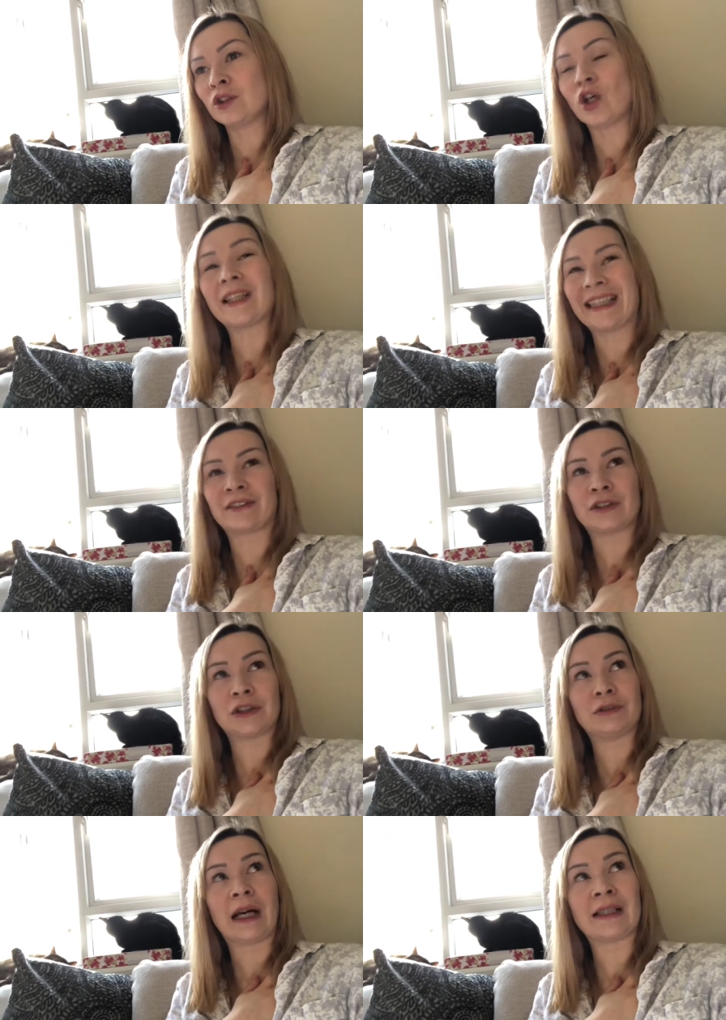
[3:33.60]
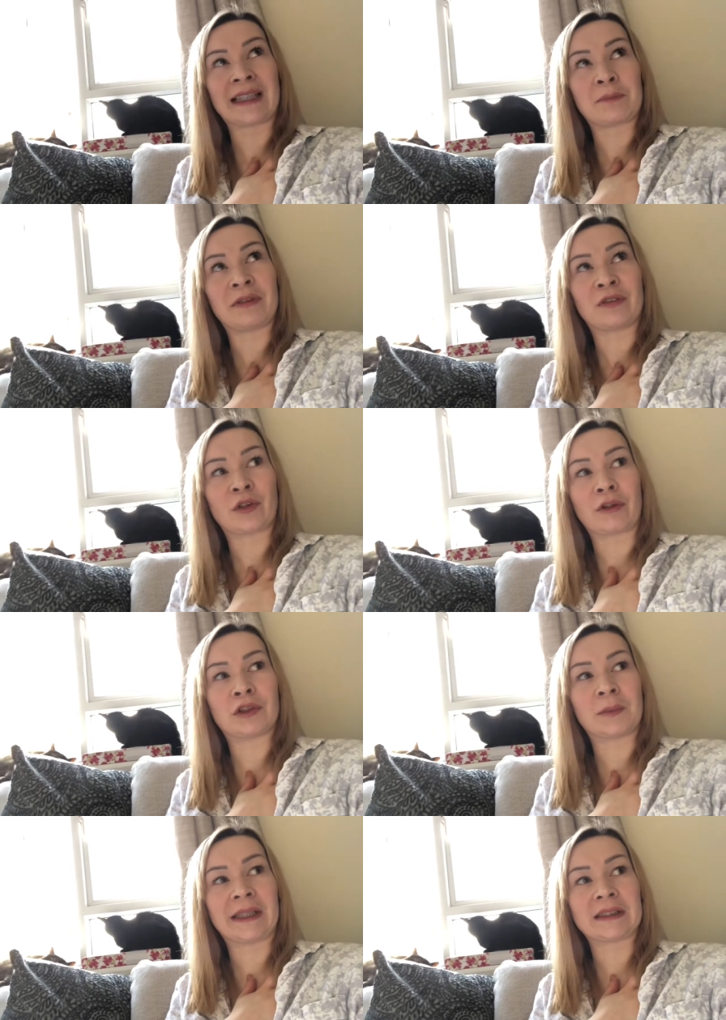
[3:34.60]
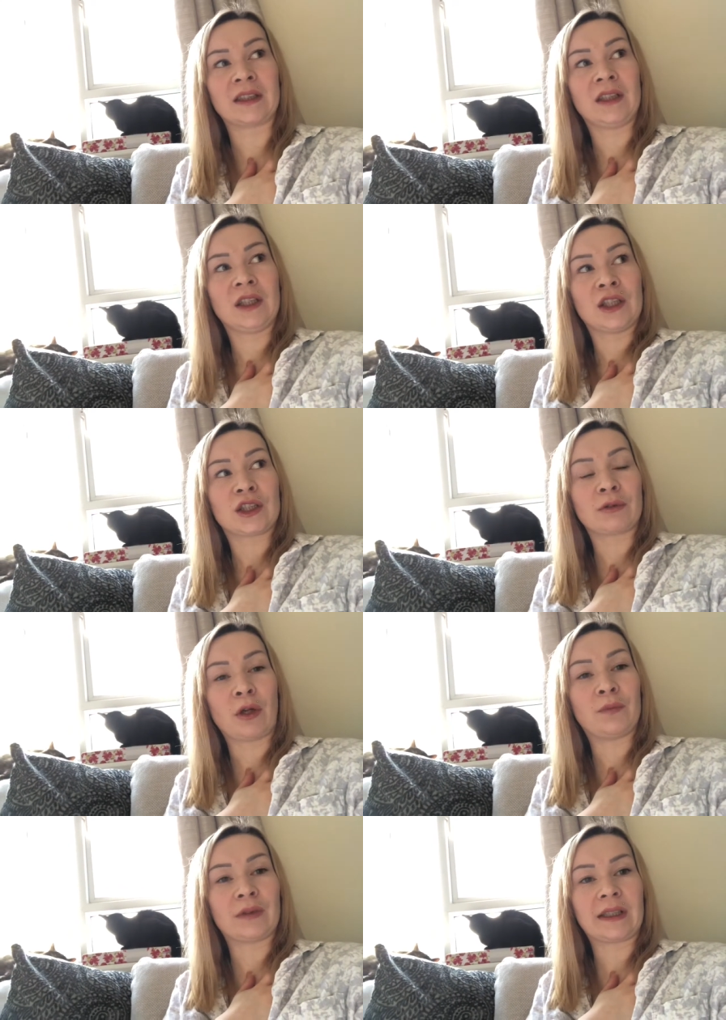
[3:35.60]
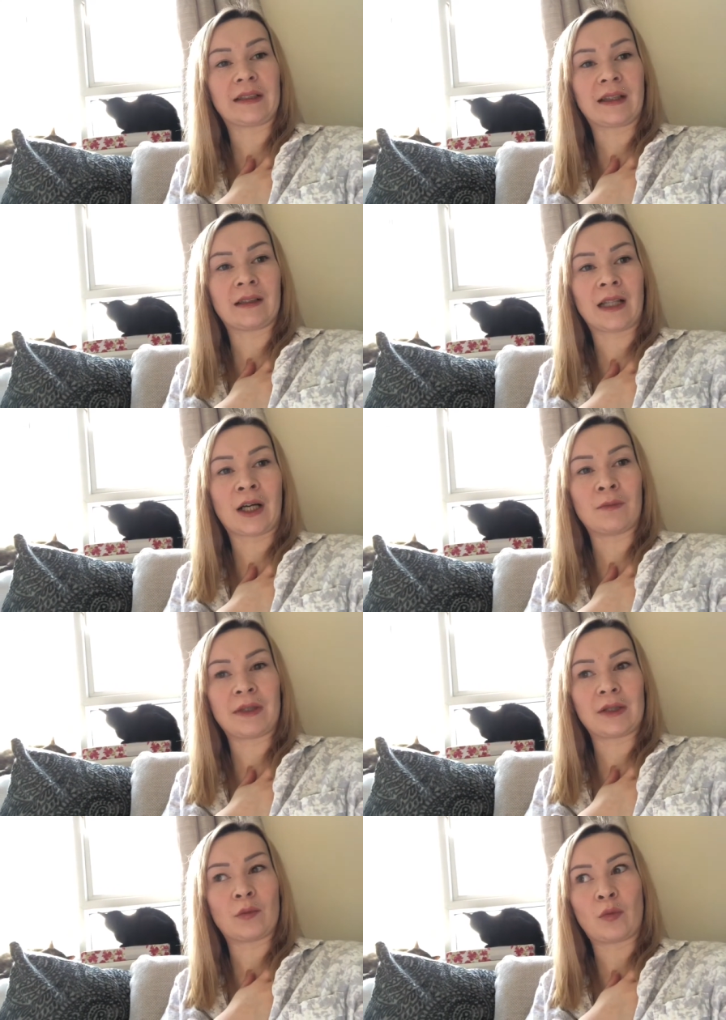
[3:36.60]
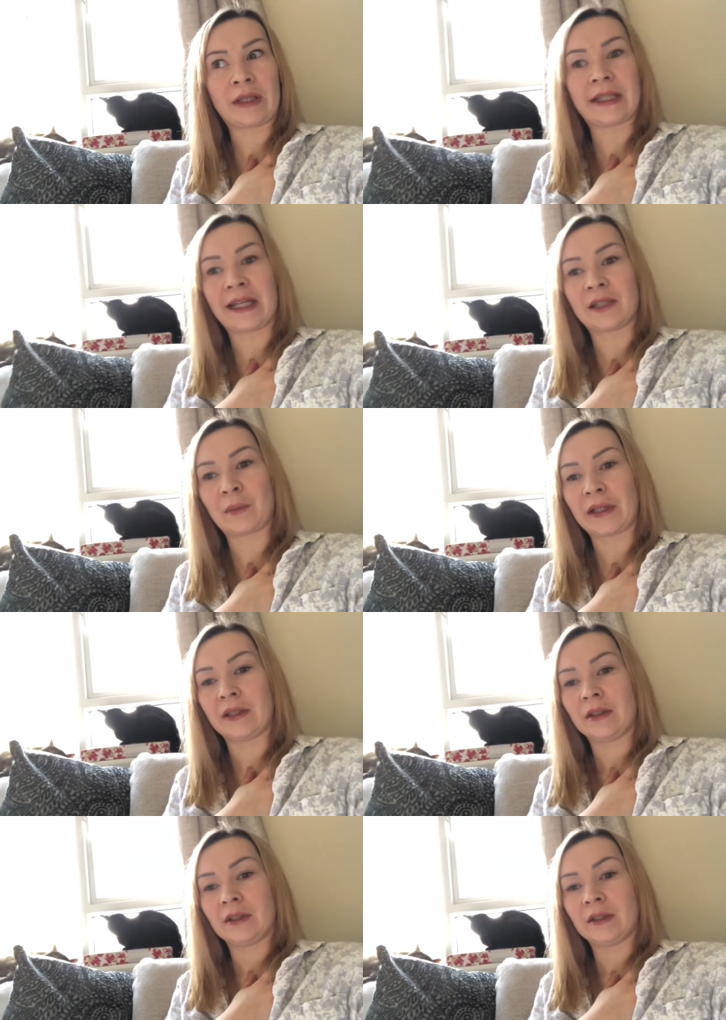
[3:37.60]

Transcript: Not in the afternoon, at night before I go to bed. So hopefully that'll help me weight gain a bit.